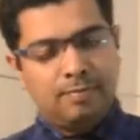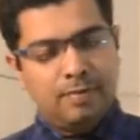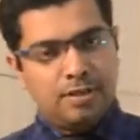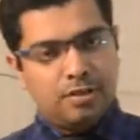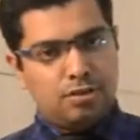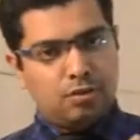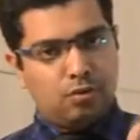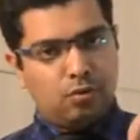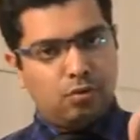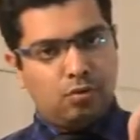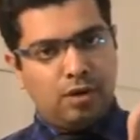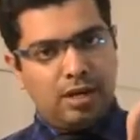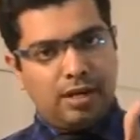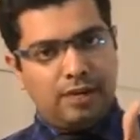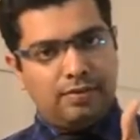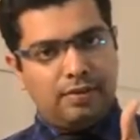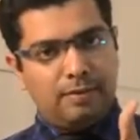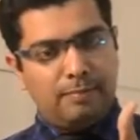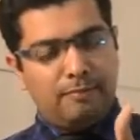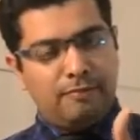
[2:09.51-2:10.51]
So
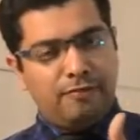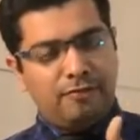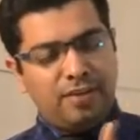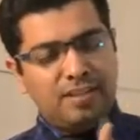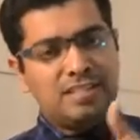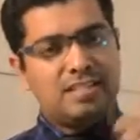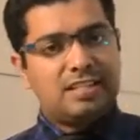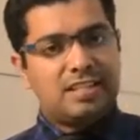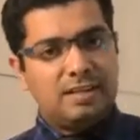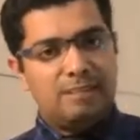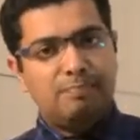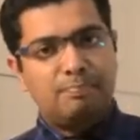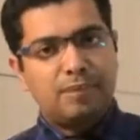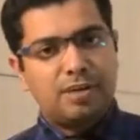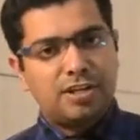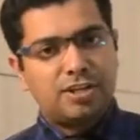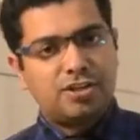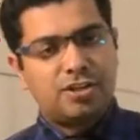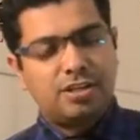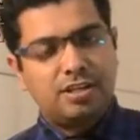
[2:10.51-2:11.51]
the first
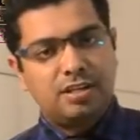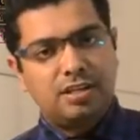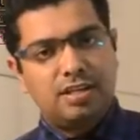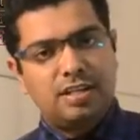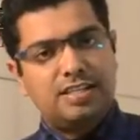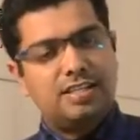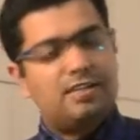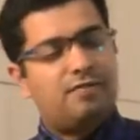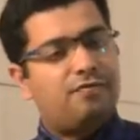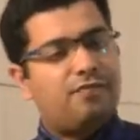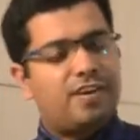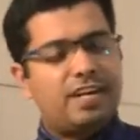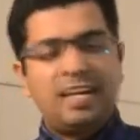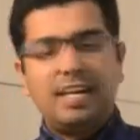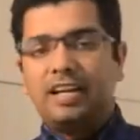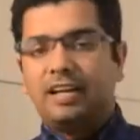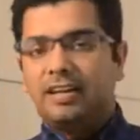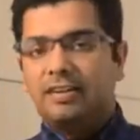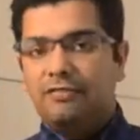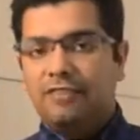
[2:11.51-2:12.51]
impression is a
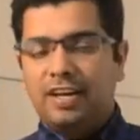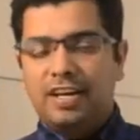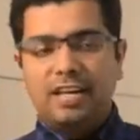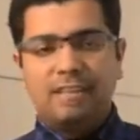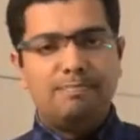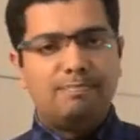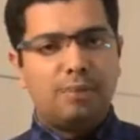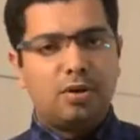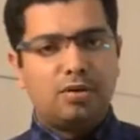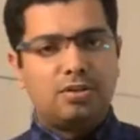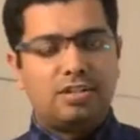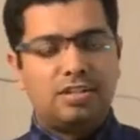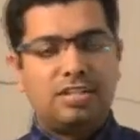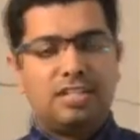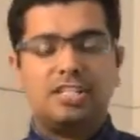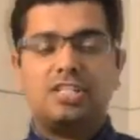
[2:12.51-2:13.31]
very, very important.